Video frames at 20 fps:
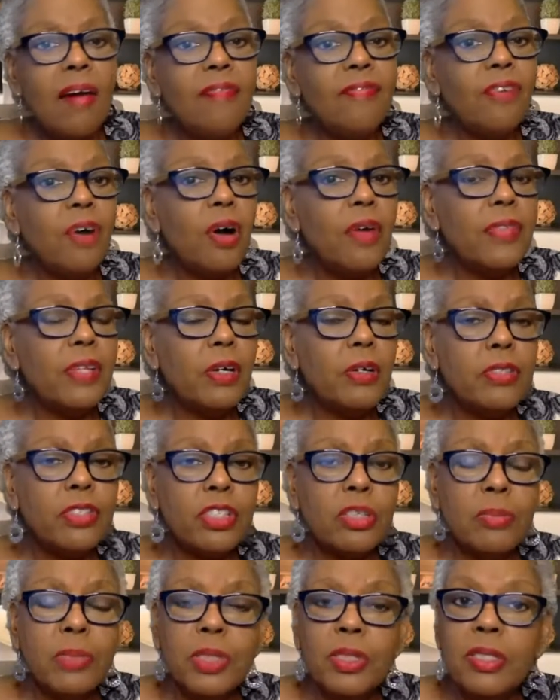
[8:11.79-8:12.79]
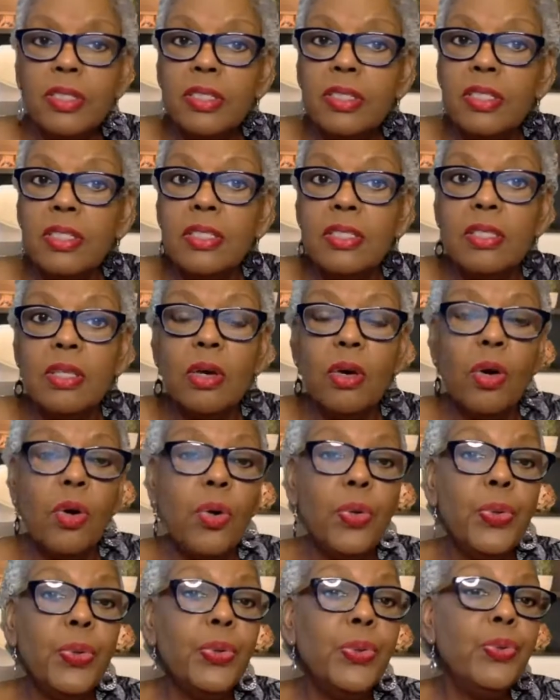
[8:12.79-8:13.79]
for those communities
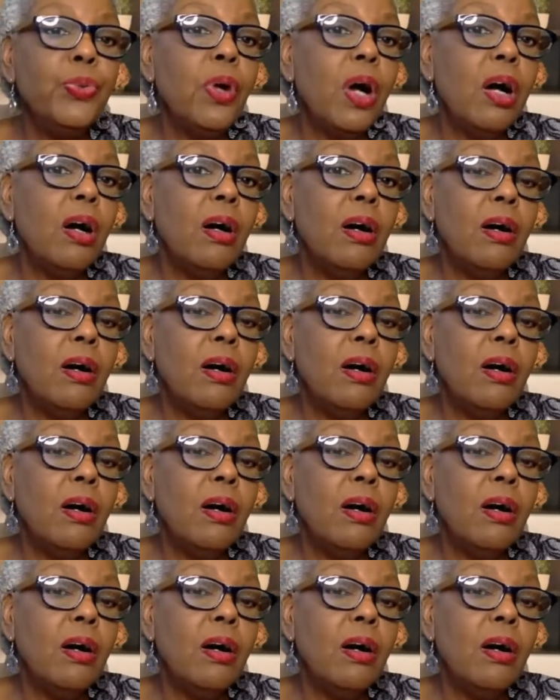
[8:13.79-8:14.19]
who